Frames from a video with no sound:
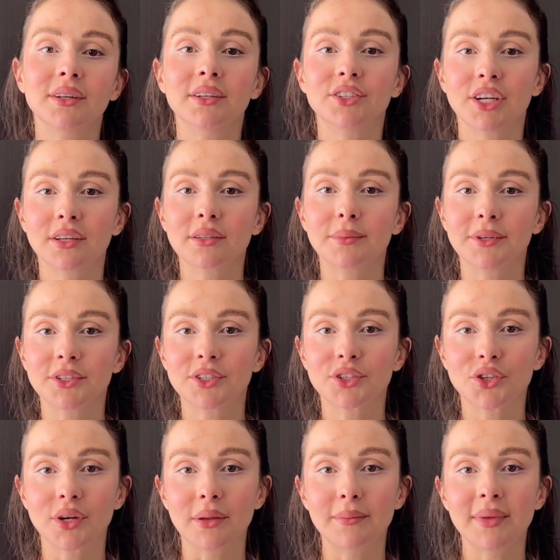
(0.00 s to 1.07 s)
injectables
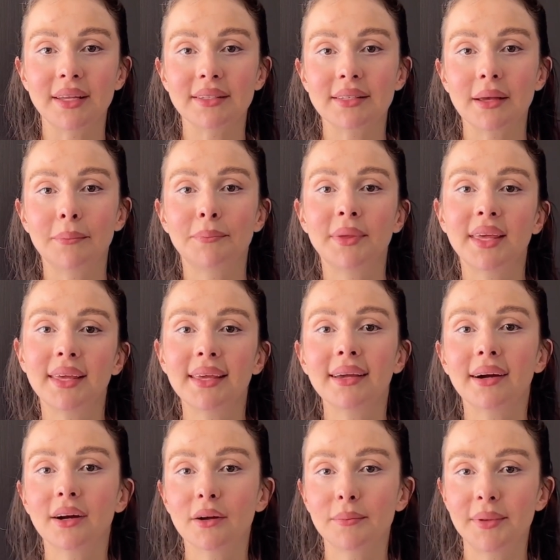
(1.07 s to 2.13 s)
treatment,
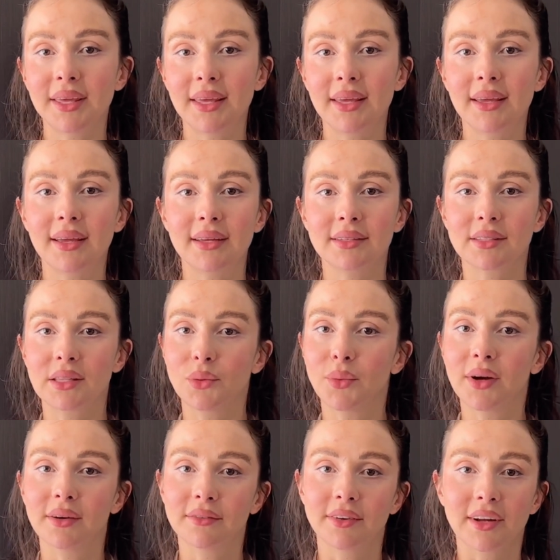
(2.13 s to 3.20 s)
PRP is the
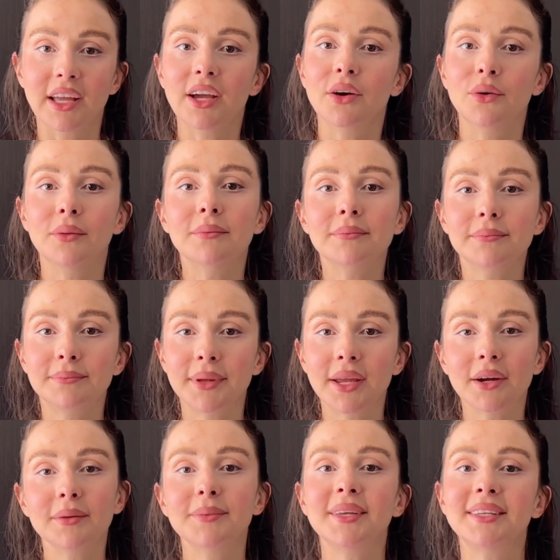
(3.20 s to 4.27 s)
one for you.
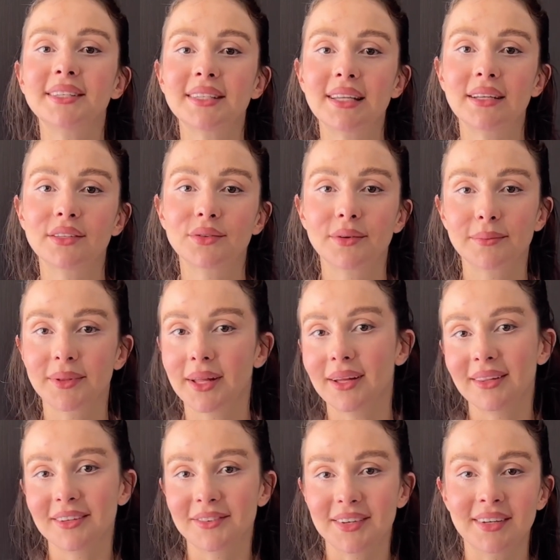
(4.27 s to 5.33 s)
PRP stands for
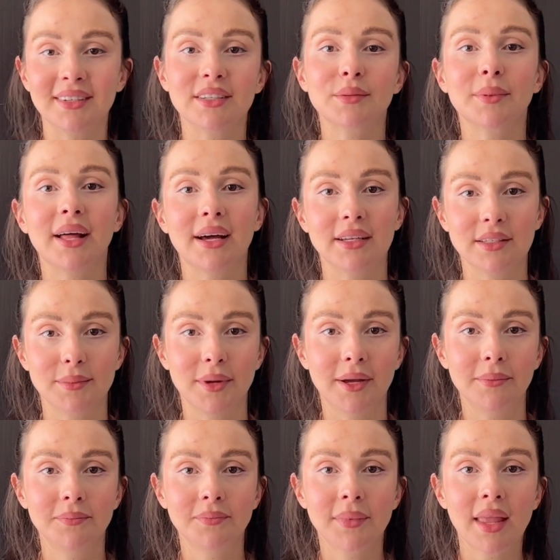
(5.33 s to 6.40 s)
platelet rich plasma.